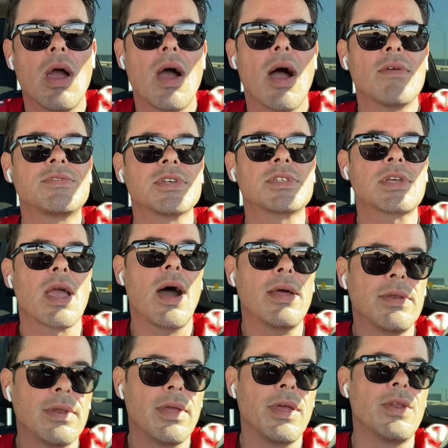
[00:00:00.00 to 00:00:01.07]
I've just
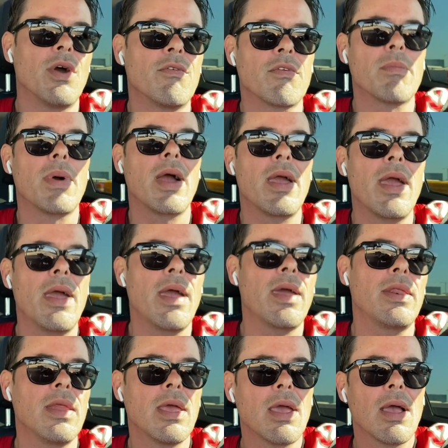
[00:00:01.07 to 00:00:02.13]
gotten in over my head.
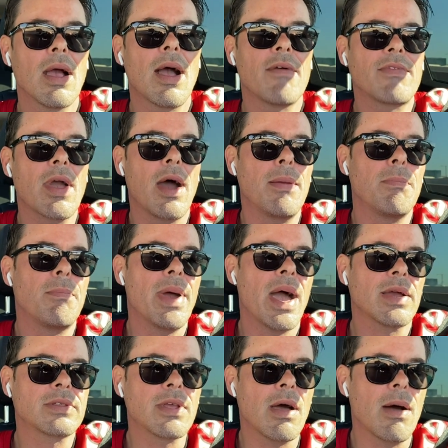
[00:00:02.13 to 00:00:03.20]
I've gotten
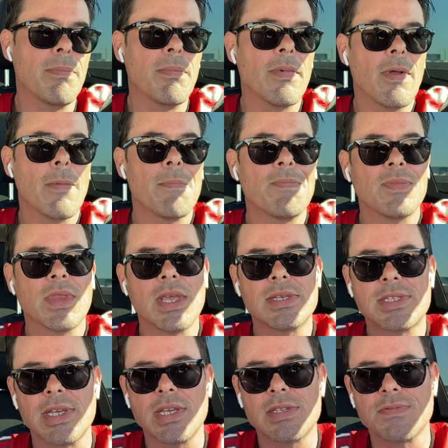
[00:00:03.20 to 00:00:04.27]
backed up.
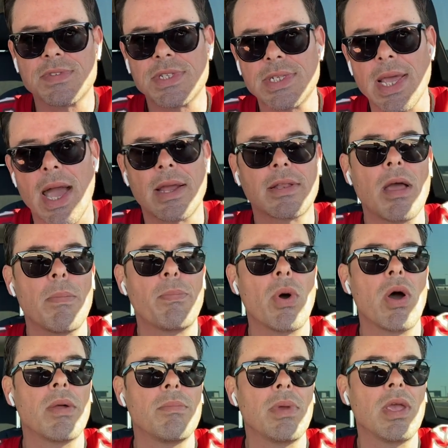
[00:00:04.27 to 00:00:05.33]
These things have stacked up
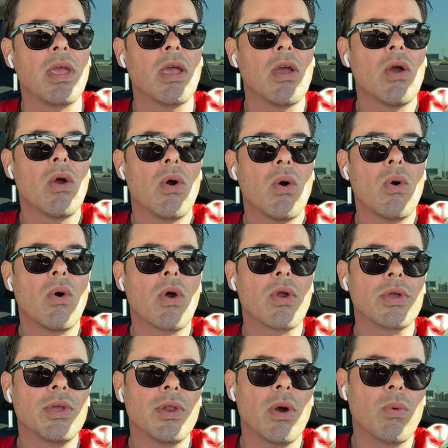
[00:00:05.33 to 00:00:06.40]
on me. Or,
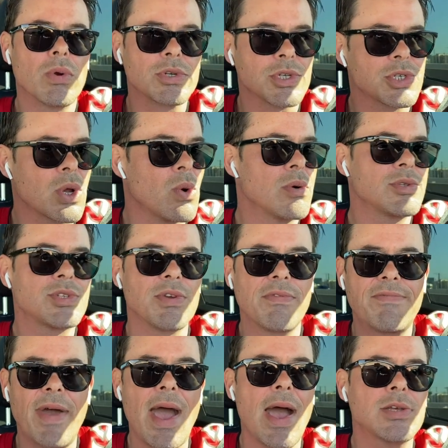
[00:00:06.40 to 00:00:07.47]
you know, we're just going too
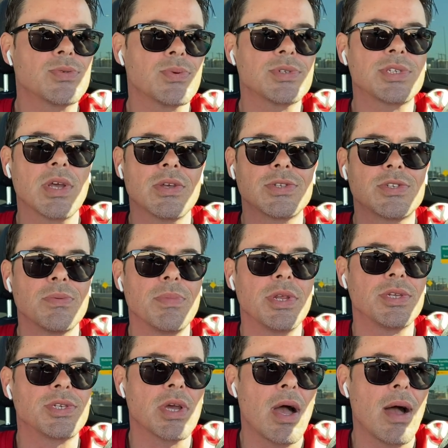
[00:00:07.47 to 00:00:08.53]
fast, we're selling too
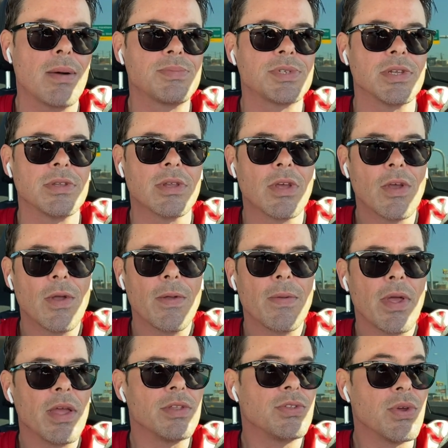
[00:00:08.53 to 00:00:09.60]
many jobs
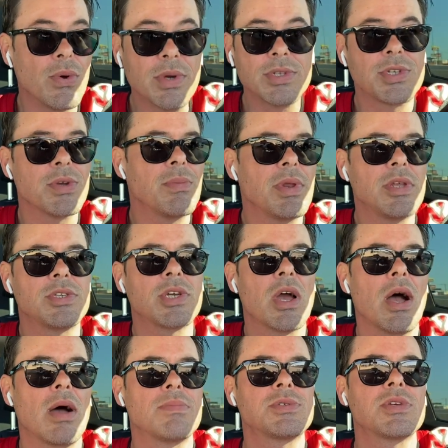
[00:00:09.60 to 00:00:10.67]
and, and doing too many
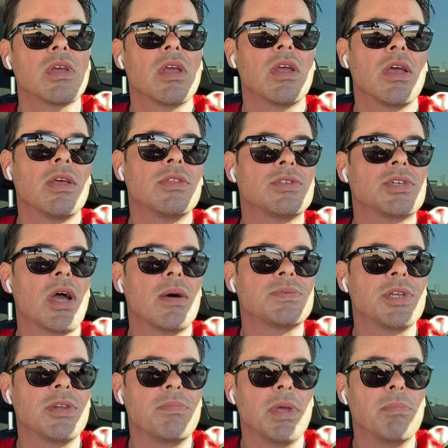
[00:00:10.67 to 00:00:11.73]
jobs, and the jobs
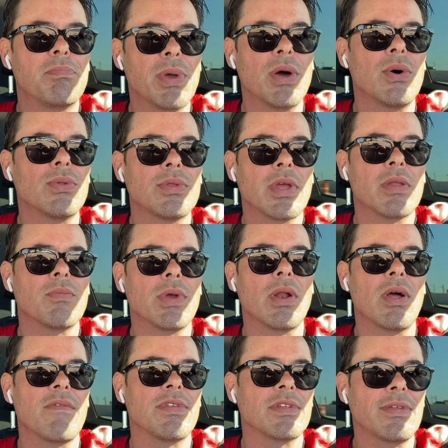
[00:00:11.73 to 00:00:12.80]
need to be built, and we don't
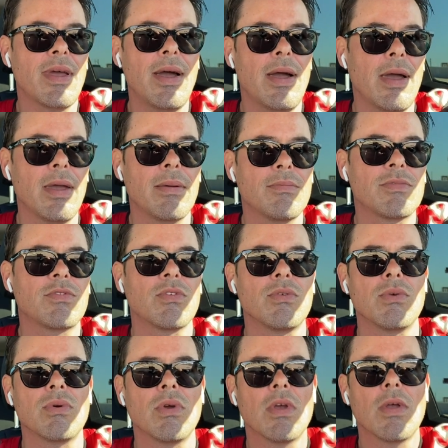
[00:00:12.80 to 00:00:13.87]
have the time
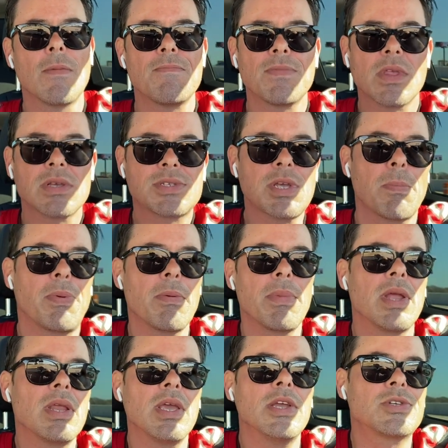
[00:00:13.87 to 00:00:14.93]
to
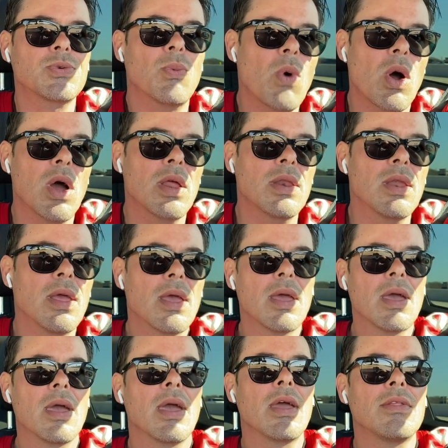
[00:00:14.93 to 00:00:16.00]
supplement each one,
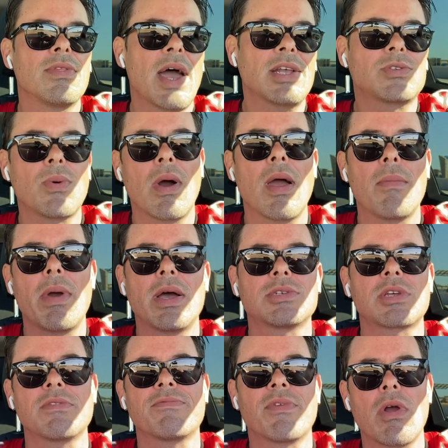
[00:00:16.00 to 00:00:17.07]
and that's why I'm
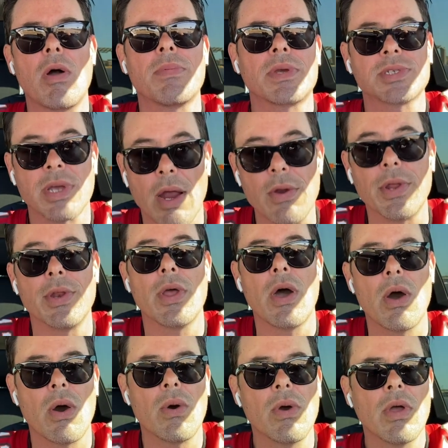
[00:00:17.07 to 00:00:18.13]
asking for help, because I already
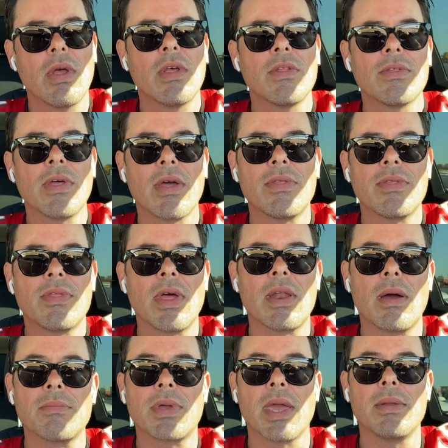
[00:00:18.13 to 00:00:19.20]
know that, that
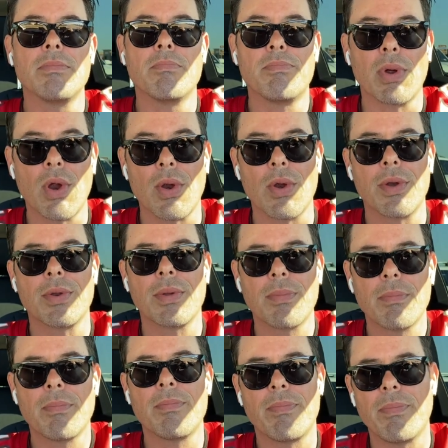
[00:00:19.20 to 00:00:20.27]
I'm getting
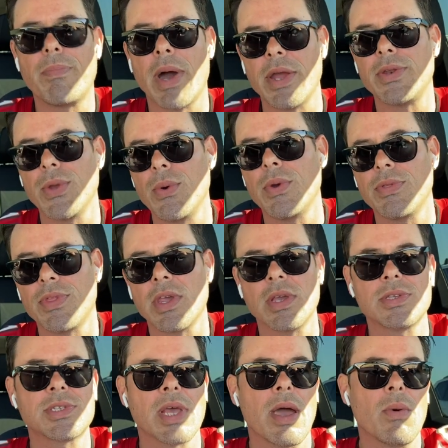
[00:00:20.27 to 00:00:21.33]
burned by doing
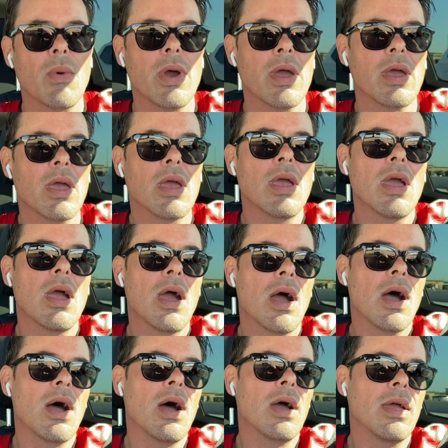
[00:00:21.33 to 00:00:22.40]
things that way.
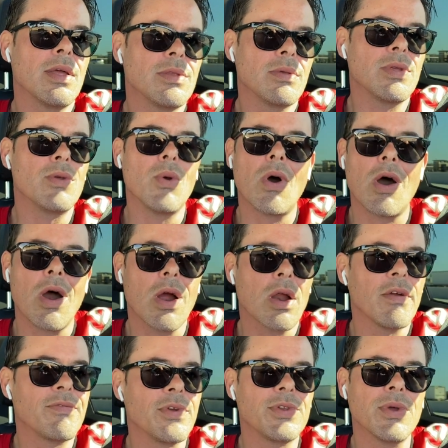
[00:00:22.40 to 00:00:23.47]
Uh, and you are,
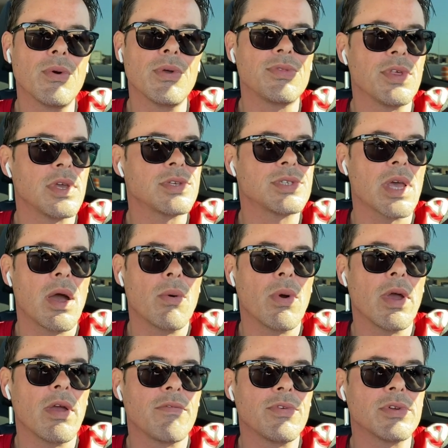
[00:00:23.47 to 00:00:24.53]
if you're doing things that
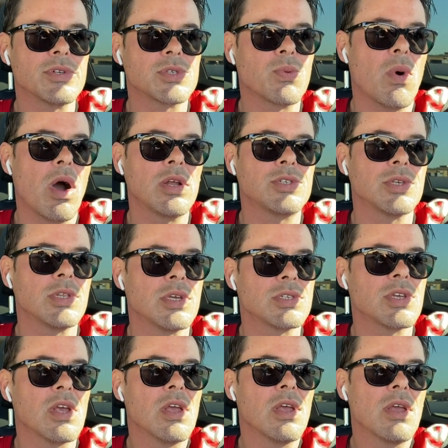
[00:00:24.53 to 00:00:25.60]
way, if you're just watching this.
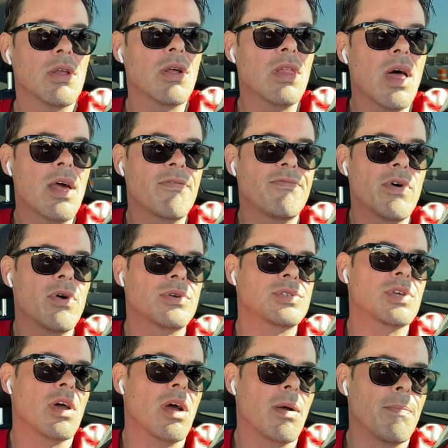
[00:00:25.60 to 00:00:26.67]
You know, a lot of
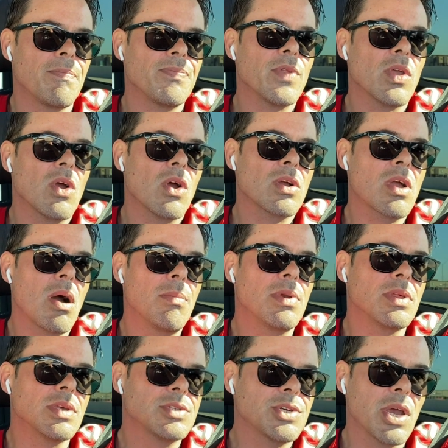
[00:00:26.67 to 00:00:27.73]
folks uh, are coming
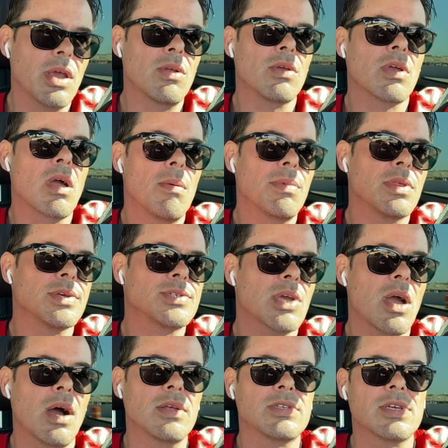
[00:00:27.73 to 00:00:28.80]
to the channel, coming to this
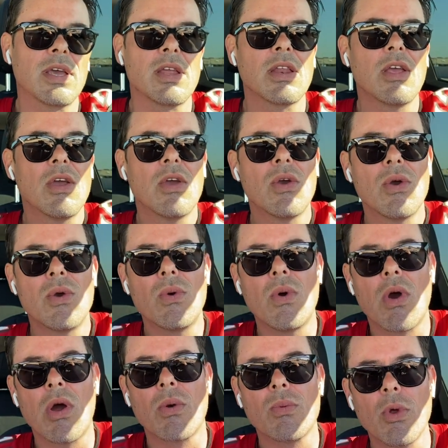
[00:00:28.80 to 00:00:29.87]
content, who
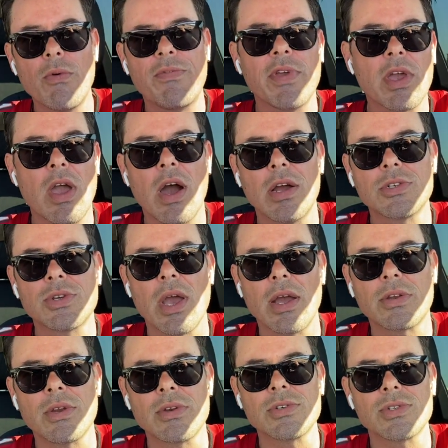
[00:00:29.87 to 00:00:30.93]
are roofing
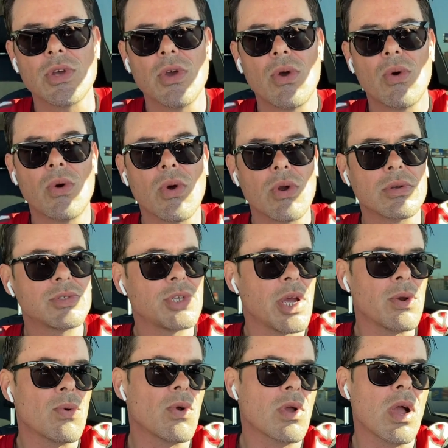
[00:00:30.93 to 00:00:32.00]
contractors or
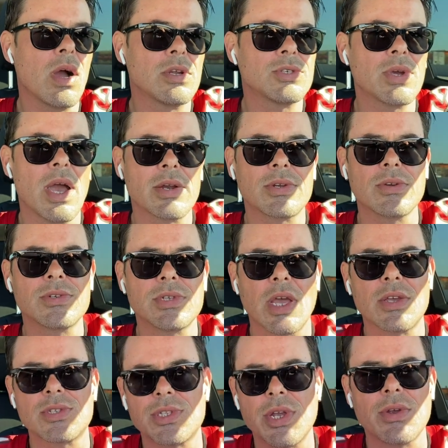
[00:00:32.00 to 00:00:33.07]
general contractors,
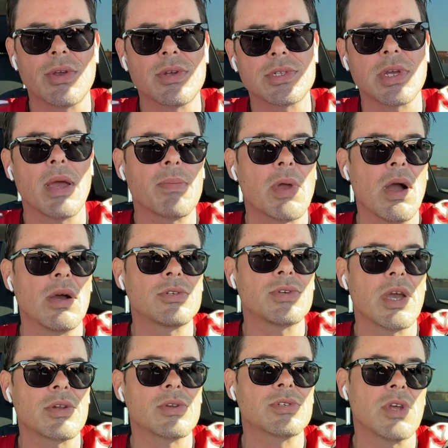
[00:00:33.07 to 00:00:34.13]
exterior type
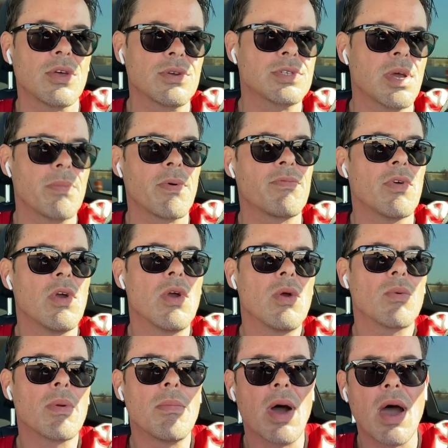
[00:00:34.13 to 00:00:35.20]
contractors, other type
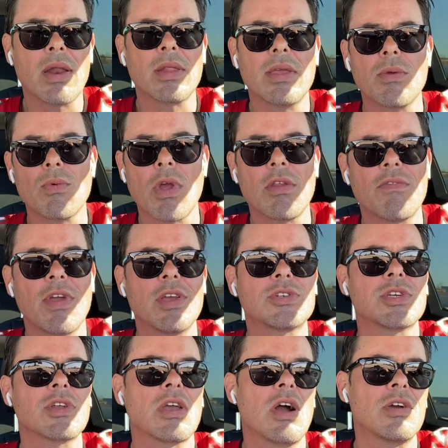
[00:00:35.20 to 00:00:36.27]
of remodeling,
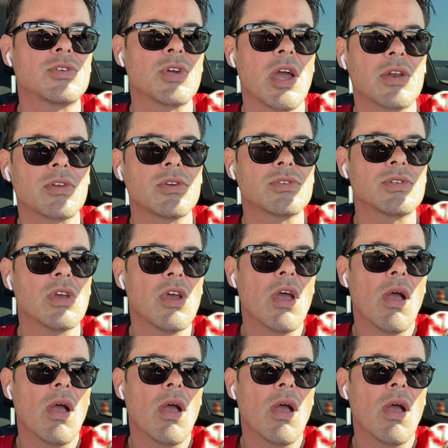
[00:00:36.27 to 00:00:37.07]
renovation contractors.